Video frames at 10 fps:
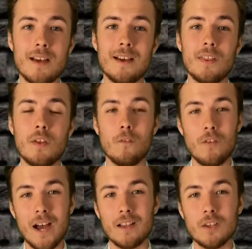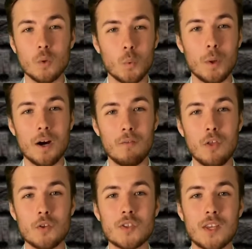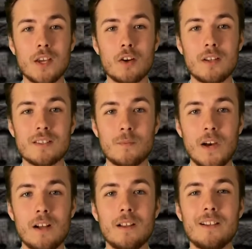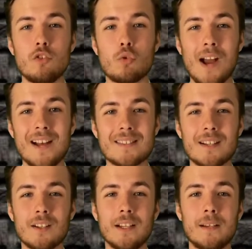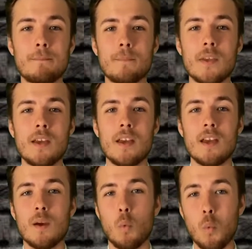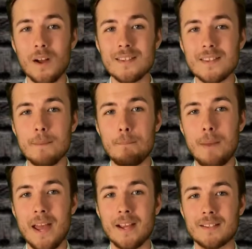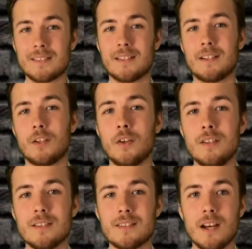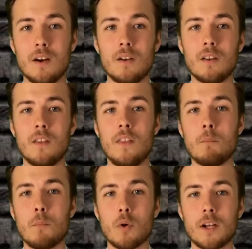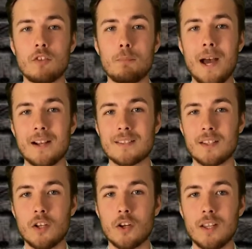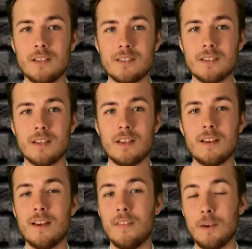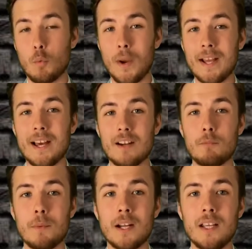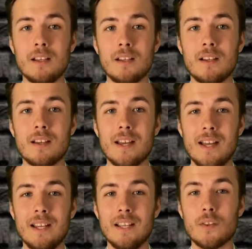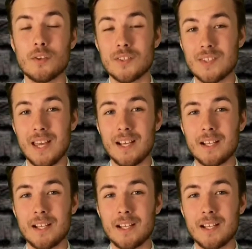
the value of those securities fell drastically. Once the banks couldn't sell the mortgage-backed securities, they ran out of money and either sank